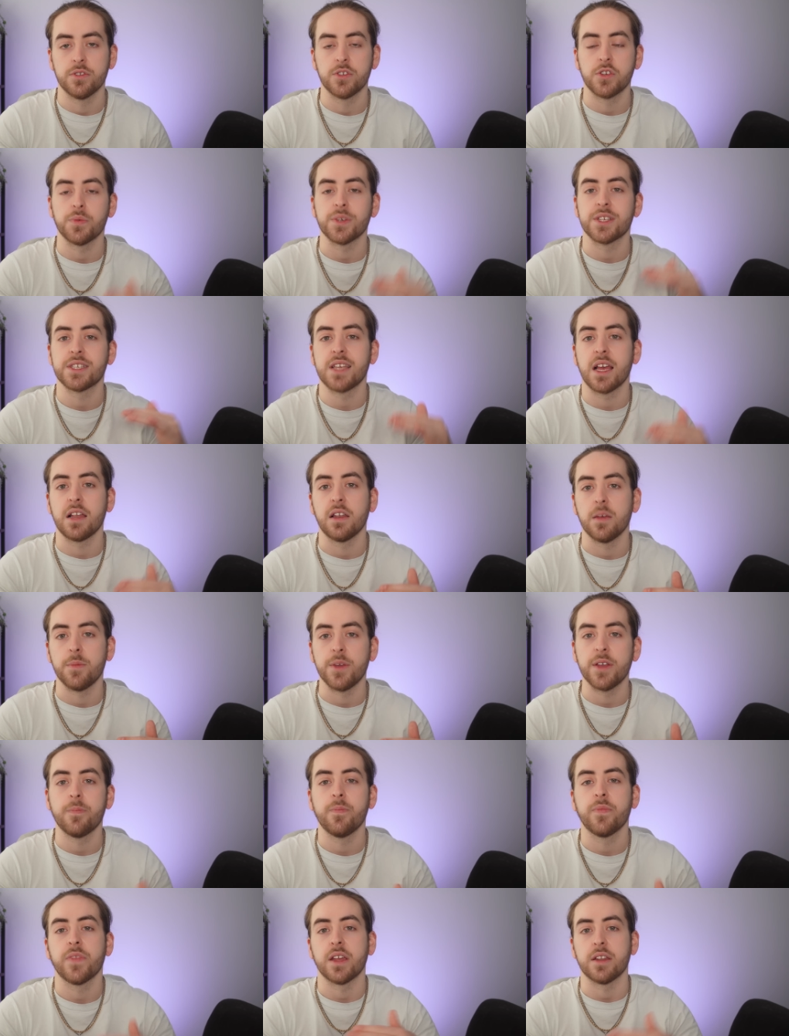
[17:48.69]
So a sell
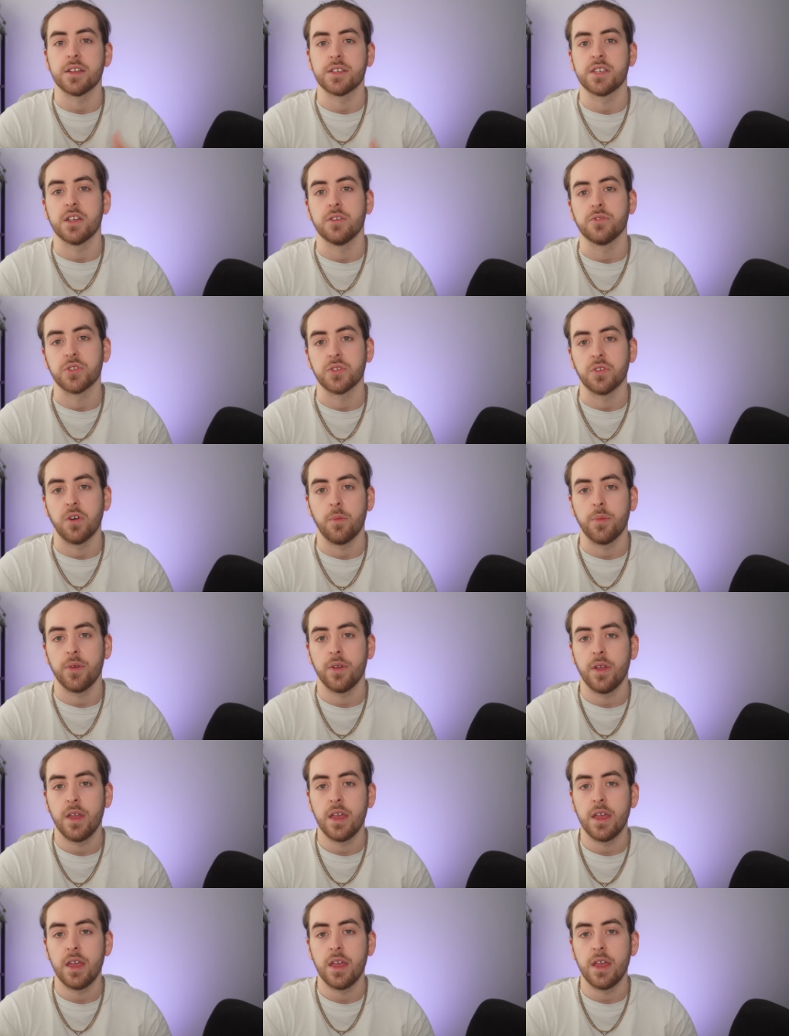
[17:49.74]
limit and a sell stop.